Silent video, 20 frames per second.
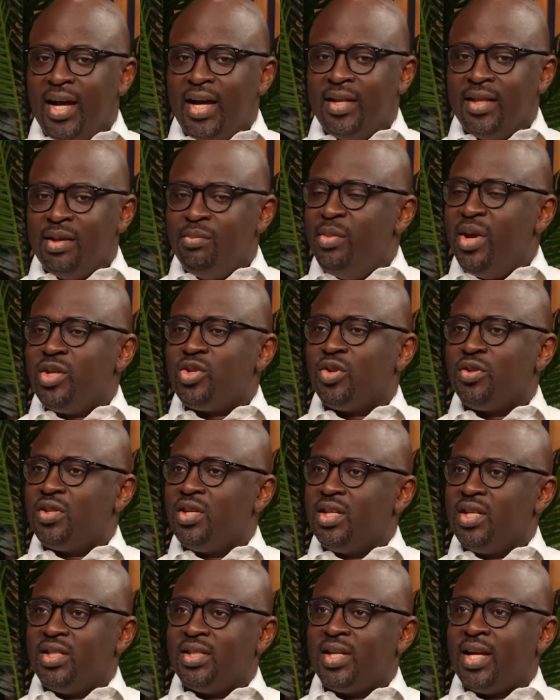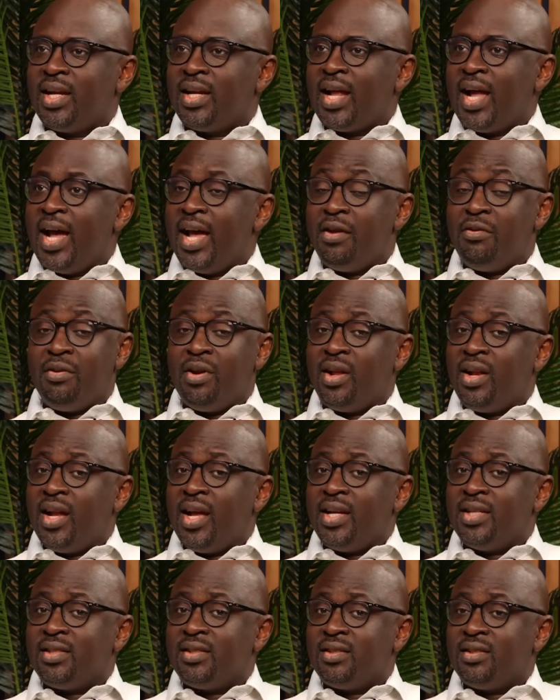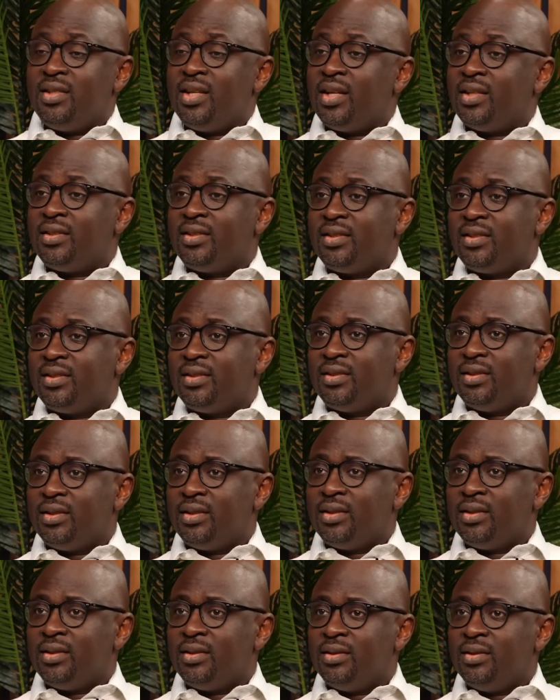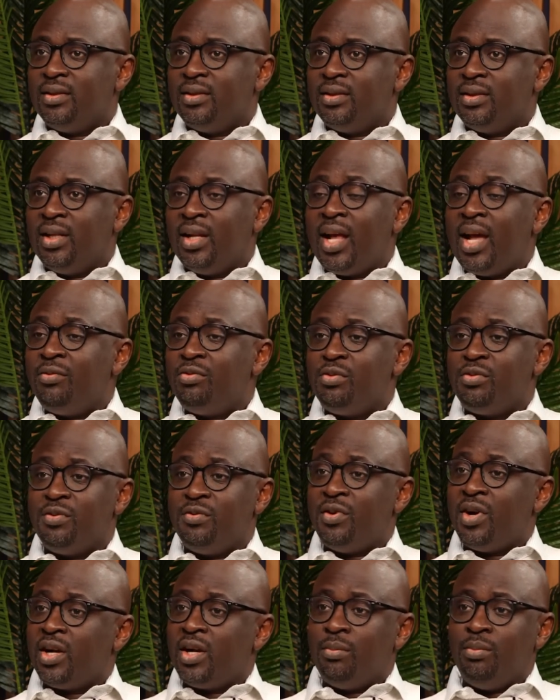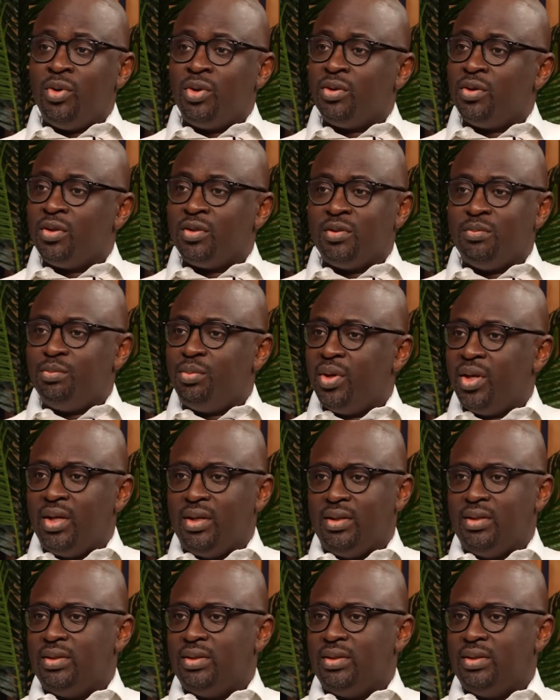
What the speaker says: the major thing is that I realized that the life of a vagabond doesn't pay.